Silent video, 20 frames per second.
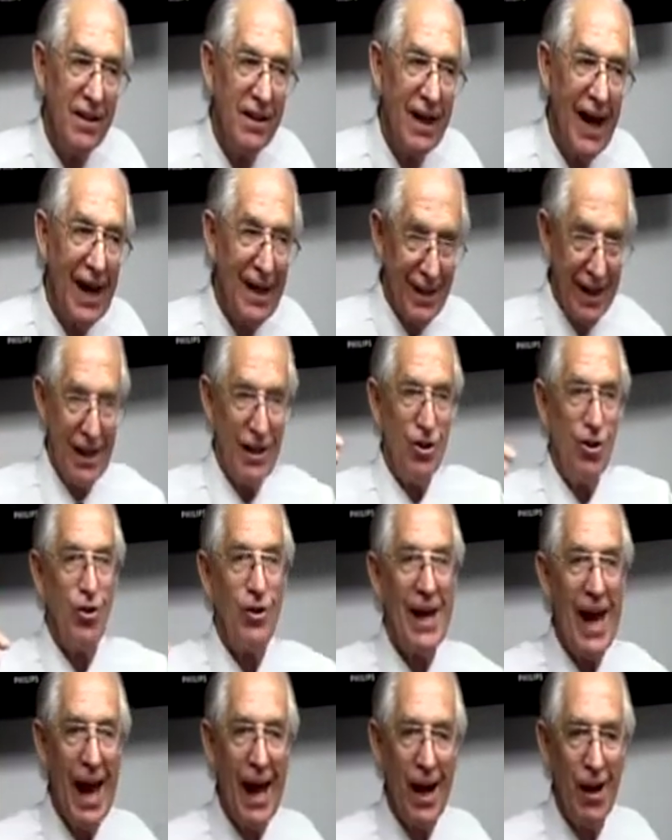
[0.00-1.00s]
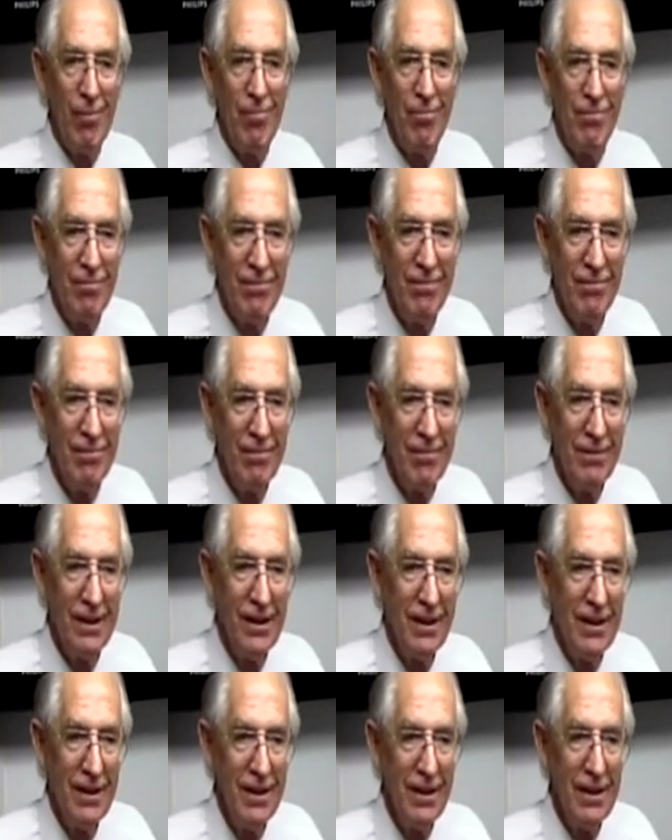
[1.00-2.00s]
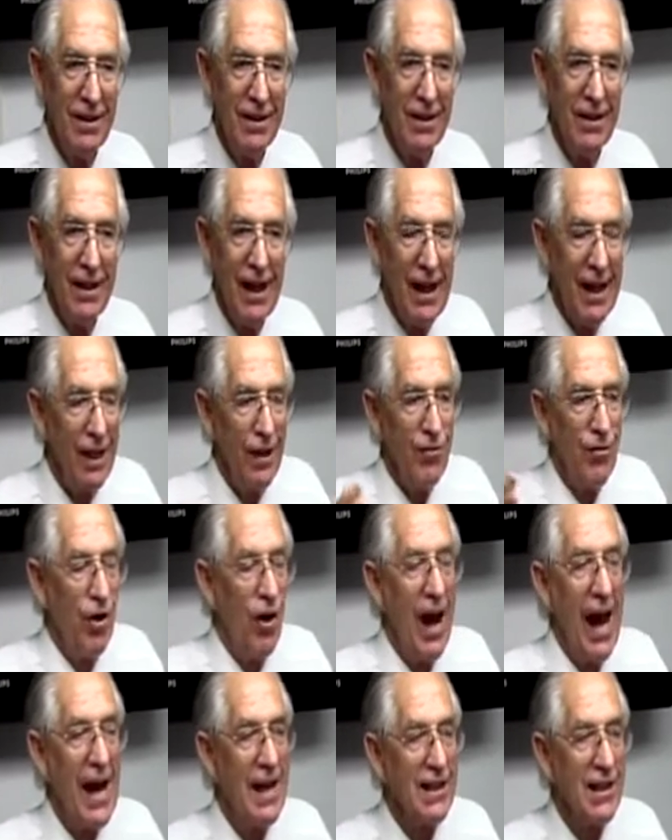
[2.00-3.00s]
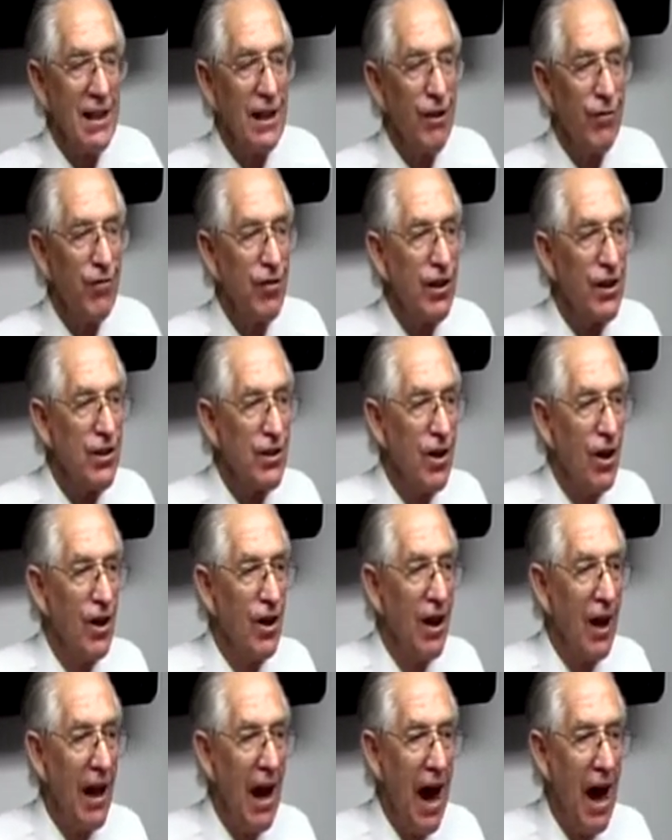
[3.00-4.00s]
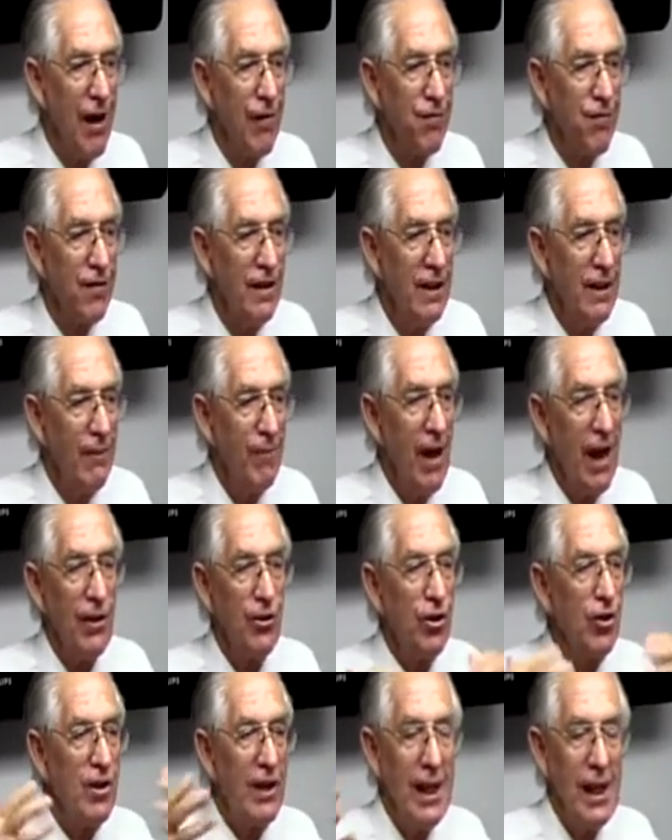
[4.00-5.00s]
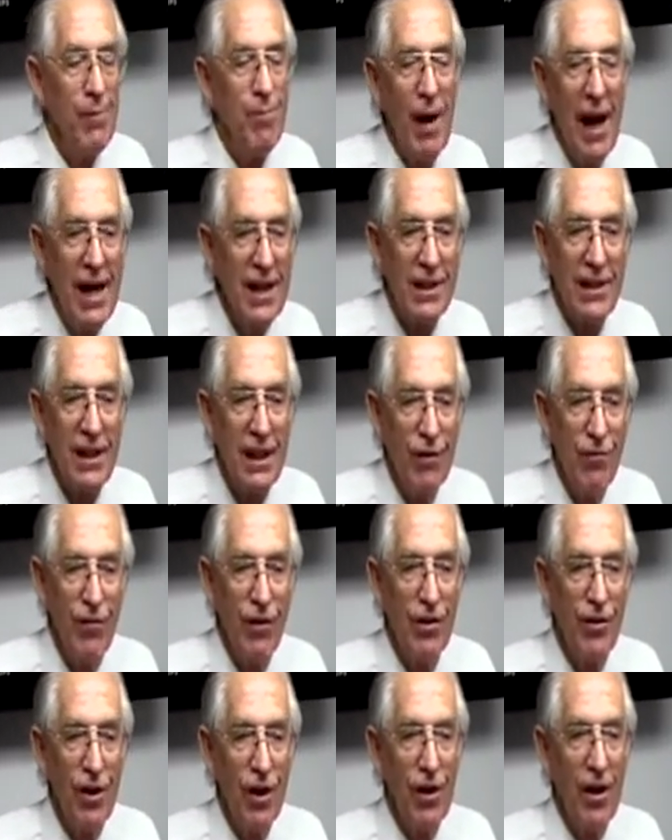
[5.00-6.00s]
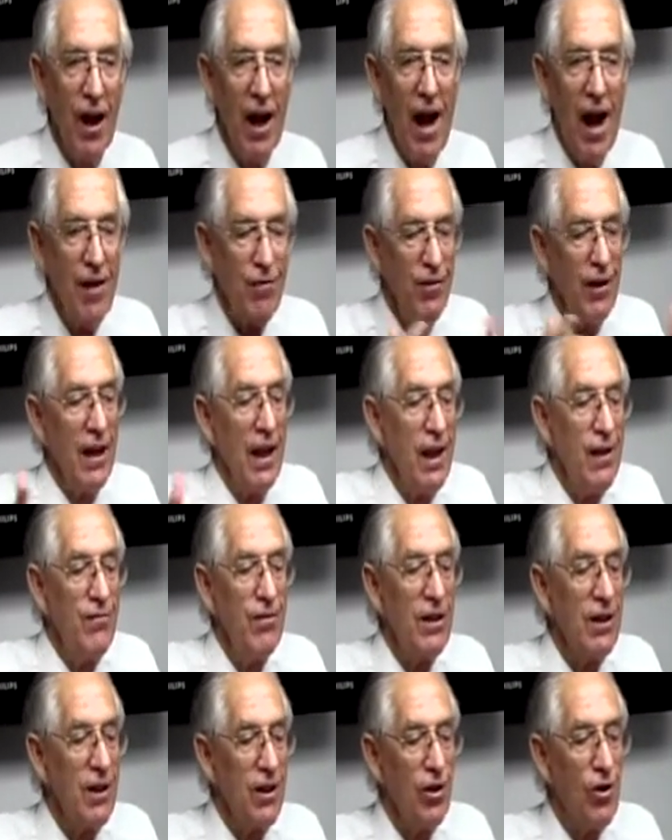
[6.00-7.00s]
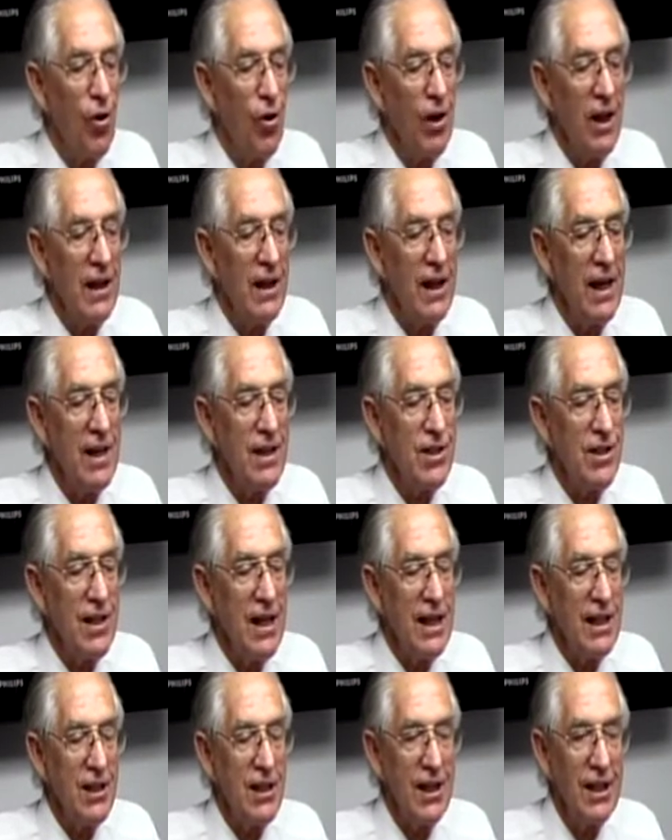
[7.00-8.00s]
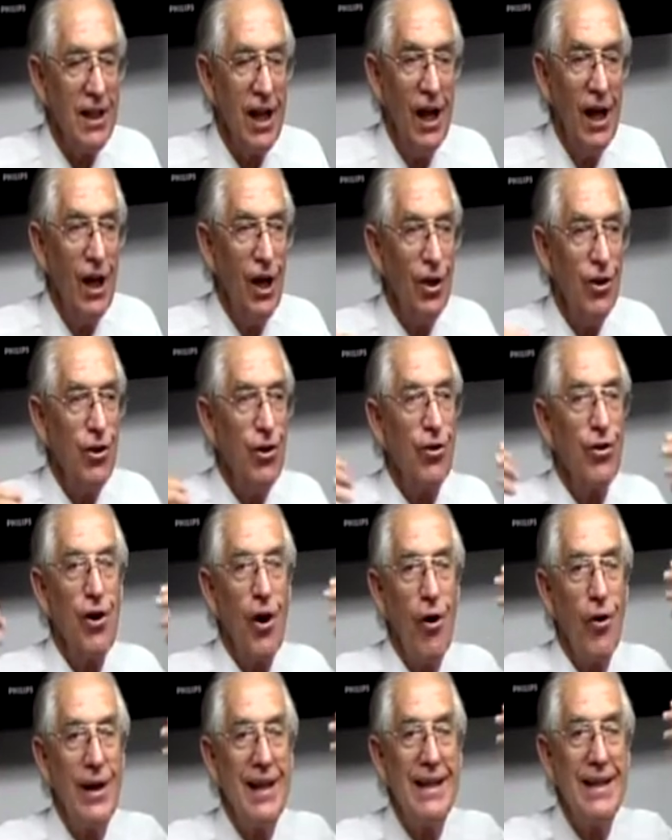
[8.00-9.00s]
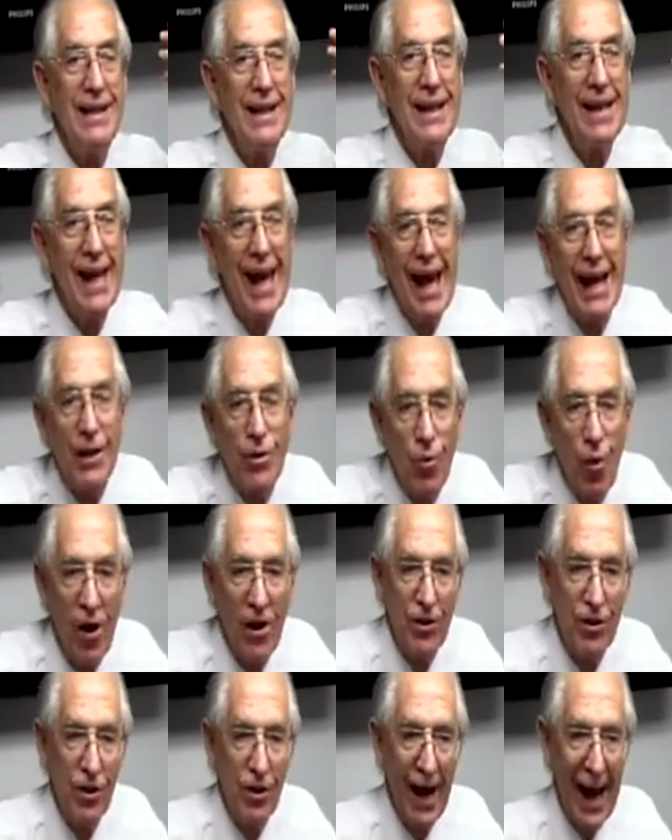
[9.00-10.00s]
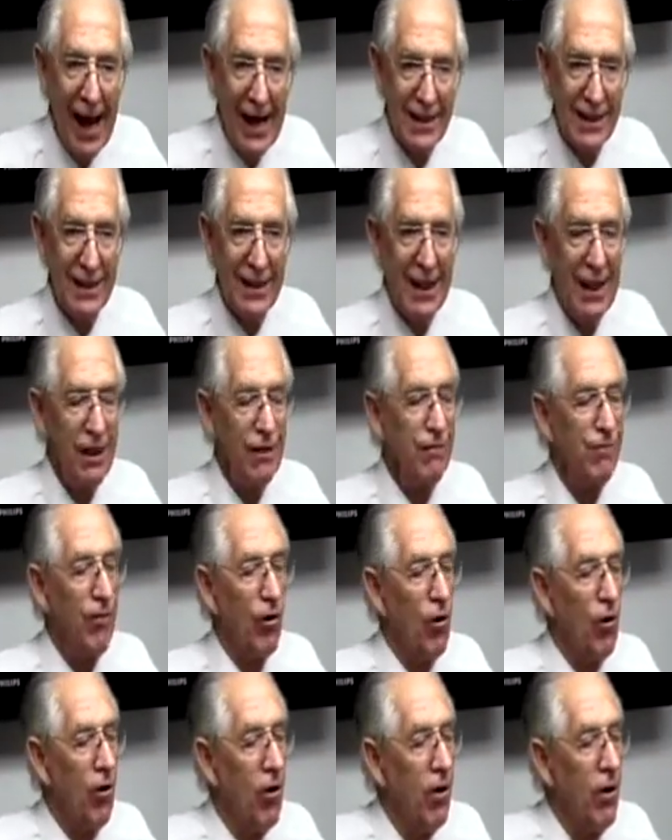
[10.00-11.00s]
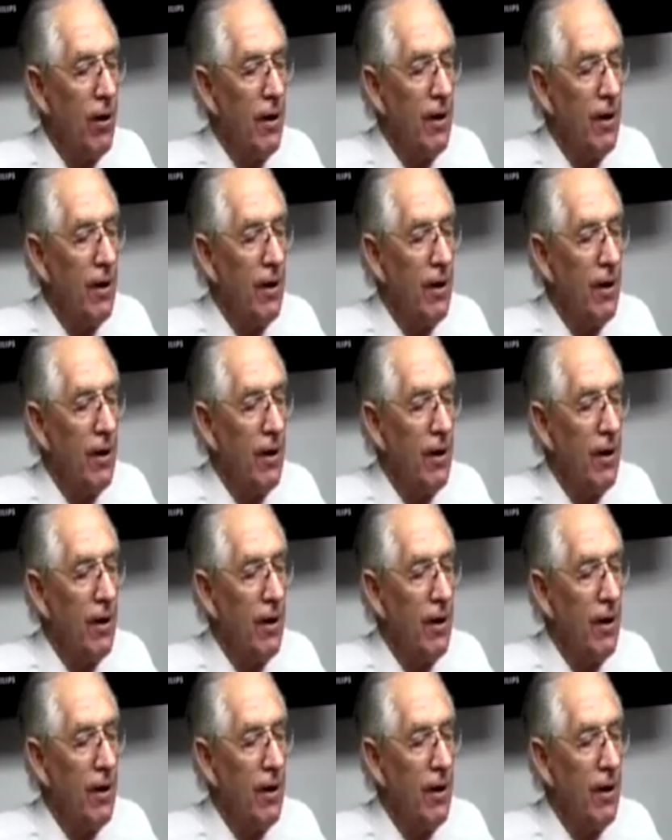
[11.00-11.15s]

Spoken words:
And then you get them. And if you're asking for eternal life, and you keep asking for eternal life and living according to his teaching, you're going to get what you're asking for.